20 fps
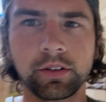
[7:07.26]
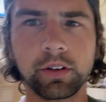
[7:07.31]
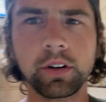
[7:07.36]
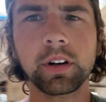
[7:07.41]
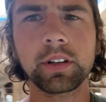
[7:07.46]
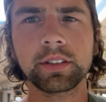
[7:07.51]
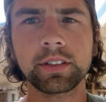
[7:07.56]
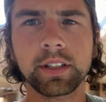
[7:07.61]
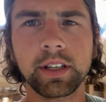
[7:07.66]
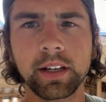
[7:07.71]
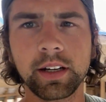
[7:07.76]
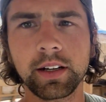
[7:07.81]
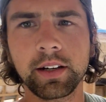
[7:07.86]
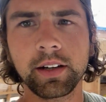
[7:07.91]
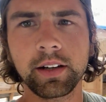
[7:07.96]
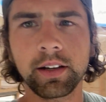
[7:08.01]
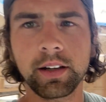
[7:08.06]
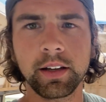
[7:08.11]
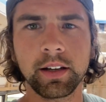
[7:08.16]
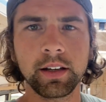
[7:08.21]
across there,
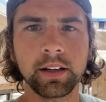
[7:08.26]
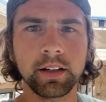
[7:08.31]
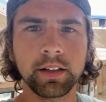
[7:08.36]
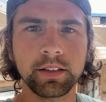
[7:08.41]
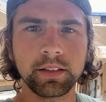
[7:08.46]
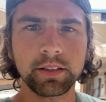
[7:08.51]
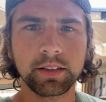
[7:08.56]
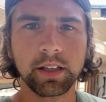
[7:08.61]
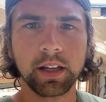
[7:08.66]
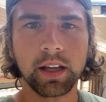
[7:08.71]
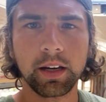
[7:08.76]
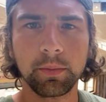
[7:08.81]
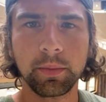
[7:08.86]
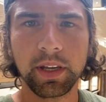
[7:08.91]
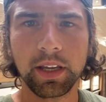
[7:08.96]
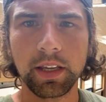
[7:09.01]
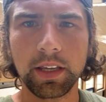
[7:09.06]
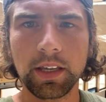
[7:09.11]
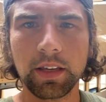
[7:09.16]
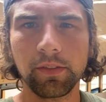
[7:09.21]
just to kind of make
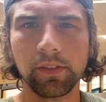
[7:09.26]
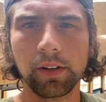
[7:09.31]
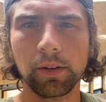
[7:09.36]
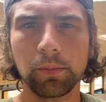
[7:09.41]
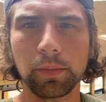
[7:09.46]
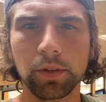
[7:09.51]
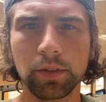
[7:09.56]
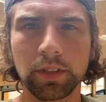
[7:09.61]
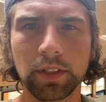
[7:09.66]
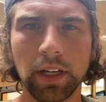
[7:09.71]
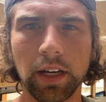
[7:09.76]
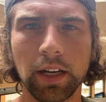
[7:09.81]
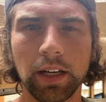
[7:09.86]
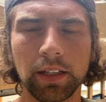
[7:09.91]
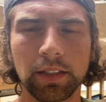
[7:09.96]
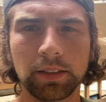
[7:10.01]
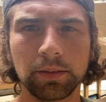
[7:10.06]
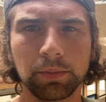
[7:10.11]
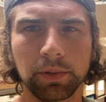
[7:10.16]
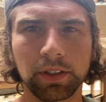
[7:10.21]
it even on both
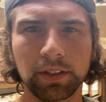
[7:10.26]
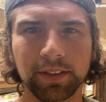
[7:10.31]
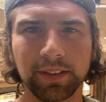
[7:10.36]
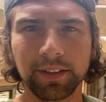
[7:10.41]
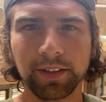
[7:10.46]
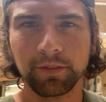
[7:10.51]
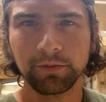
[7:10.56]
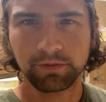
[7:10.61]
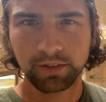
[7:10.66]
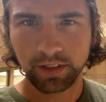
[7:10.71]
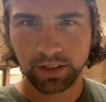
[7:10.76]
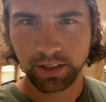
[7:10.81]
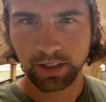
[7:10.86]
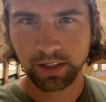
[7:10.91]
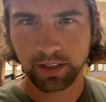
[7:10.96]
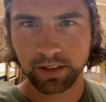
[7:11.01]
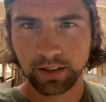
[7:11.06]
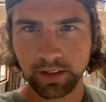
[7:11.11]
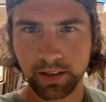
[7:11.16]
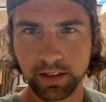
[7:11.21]
sides, but it's looking really
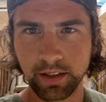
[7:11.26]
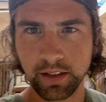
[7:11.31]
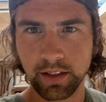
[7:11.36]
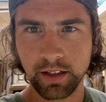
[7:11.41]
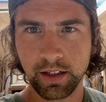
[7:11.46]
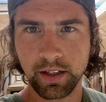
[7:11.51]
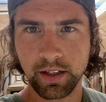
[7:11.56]
good.